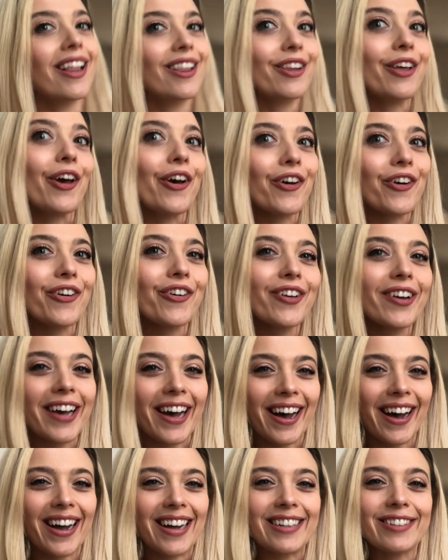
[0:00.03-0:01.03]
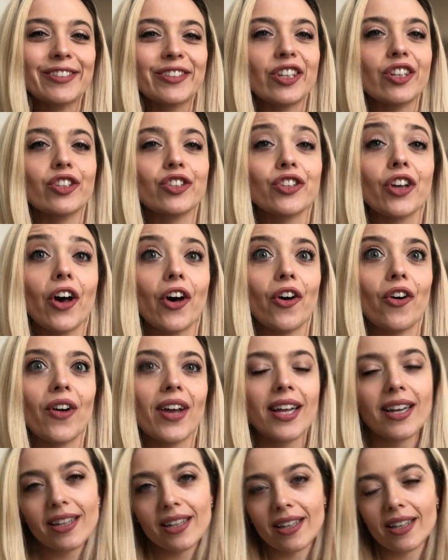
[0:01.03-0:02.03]
Hello guys, so
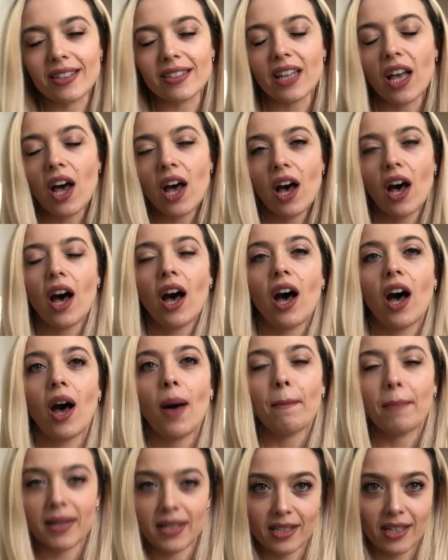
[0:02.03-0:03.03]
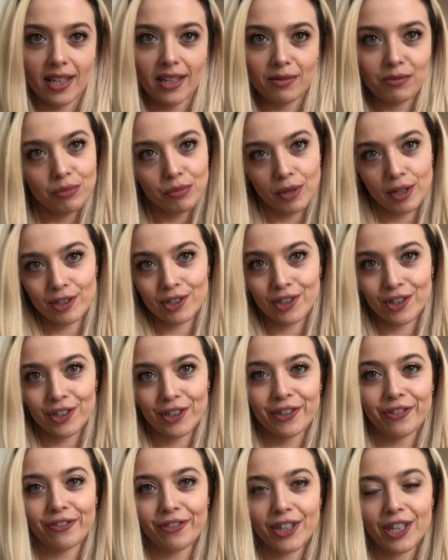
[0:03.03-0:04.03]
it is Monday, March
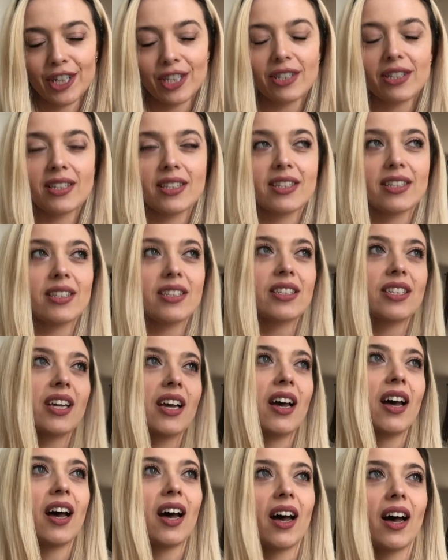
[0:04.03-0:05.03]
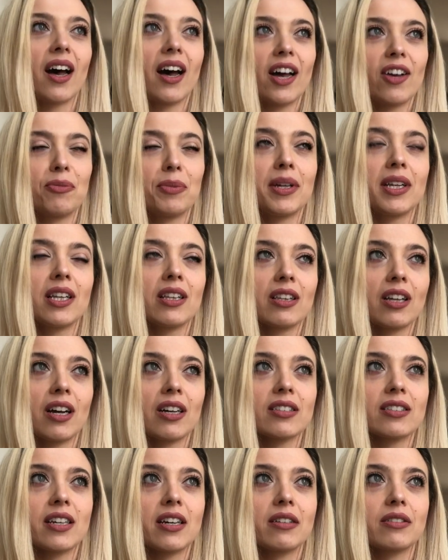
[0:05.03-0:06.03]
31st. I've been in
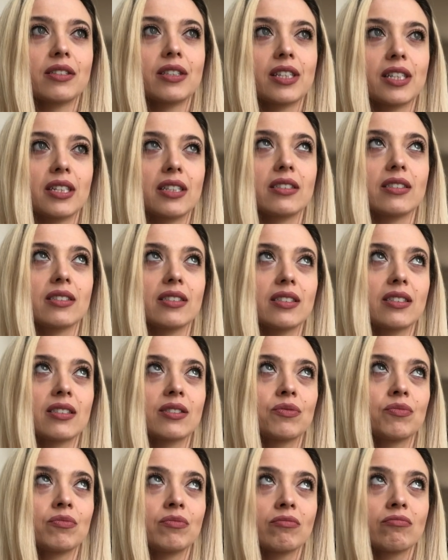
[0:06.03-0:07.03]
lockdown since,